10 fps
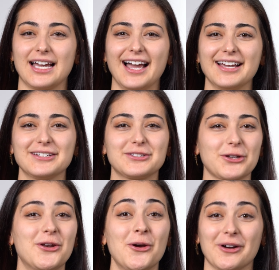I
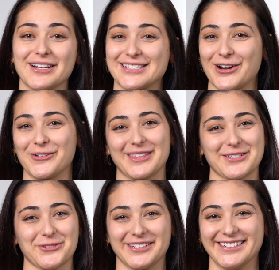don't know where to start with
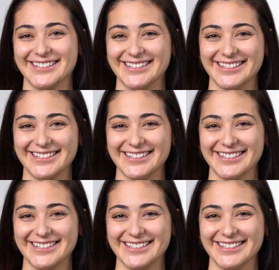this one.